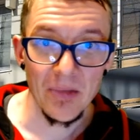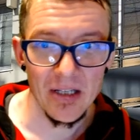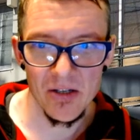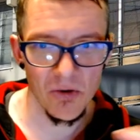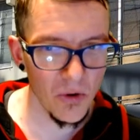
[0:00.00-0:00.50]

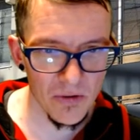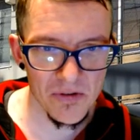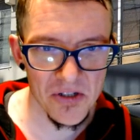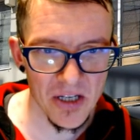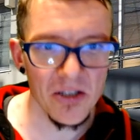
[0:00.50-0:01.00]
So all of a
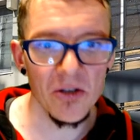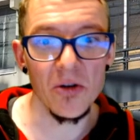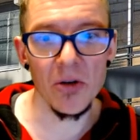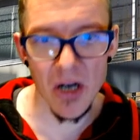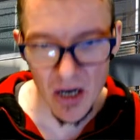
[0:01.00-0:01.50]
sudden you
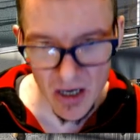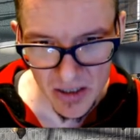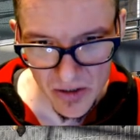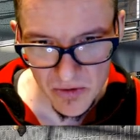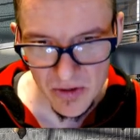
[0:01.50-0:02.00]
could
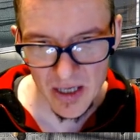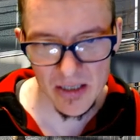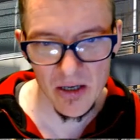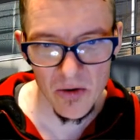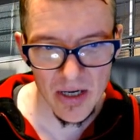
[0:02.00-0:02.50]
argue that,
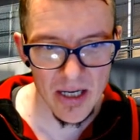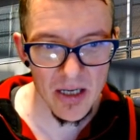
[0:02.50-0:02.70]
okay,